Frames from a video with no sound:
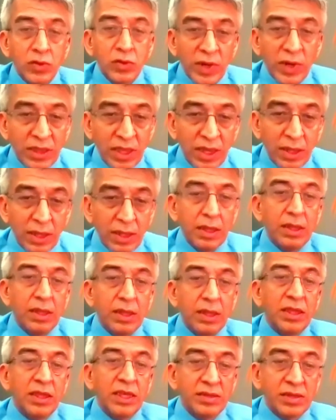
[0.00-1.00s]
So I think
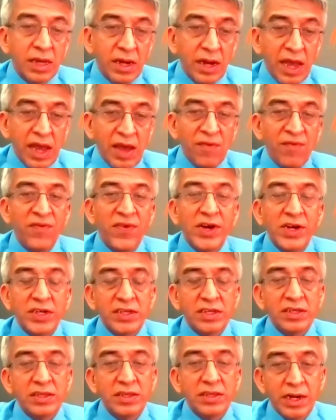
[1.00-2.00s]
these are
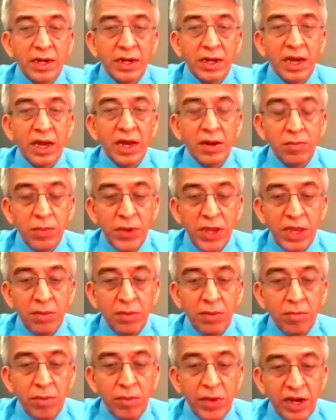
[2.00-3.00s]
efforts that are
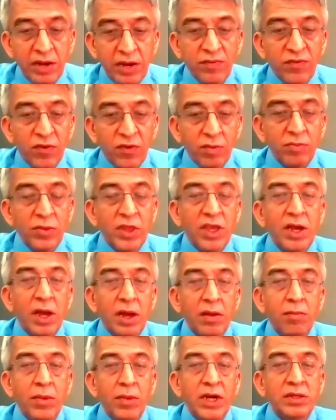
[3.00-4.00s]
being made from the
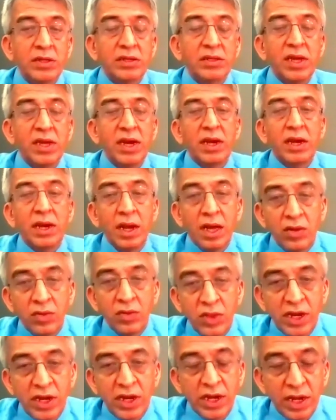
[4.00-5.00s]
government side.
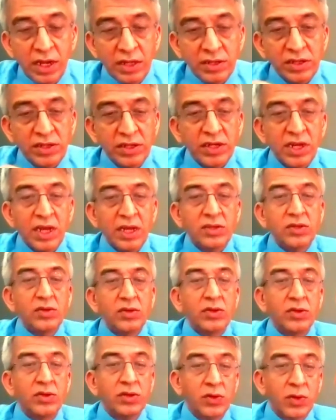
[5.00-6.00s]
Now the industry
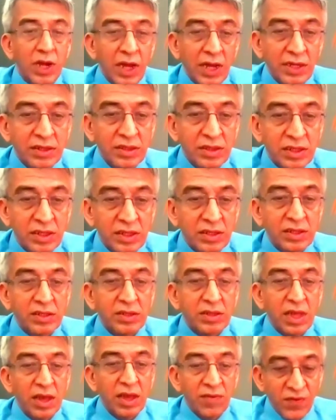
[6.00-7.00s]
has to utilize
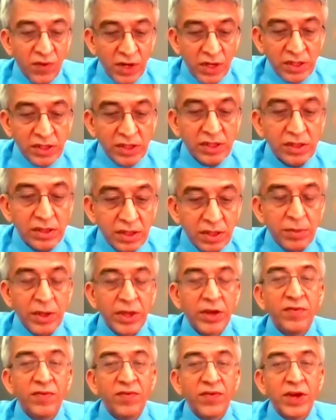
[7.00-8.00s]
these efforts, the
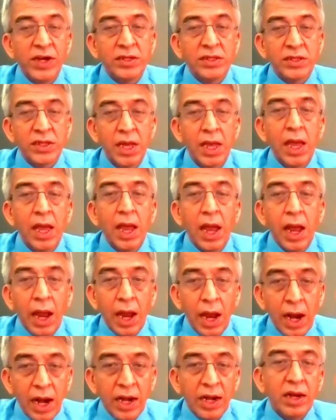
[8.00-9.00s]
benefits,
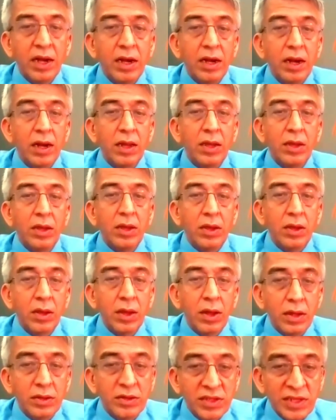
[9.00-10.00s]
and
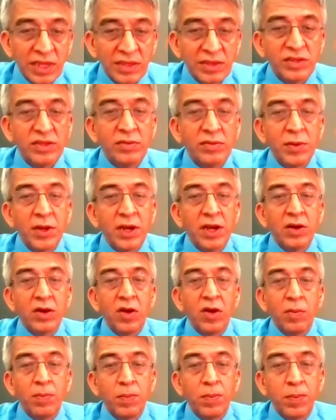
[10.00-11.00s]
sensible
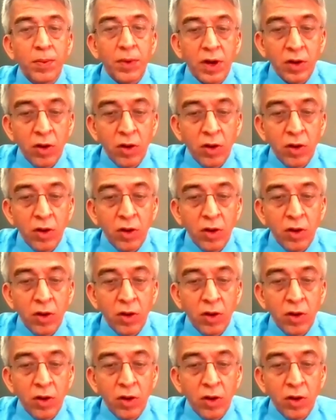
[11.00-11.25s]
adopt,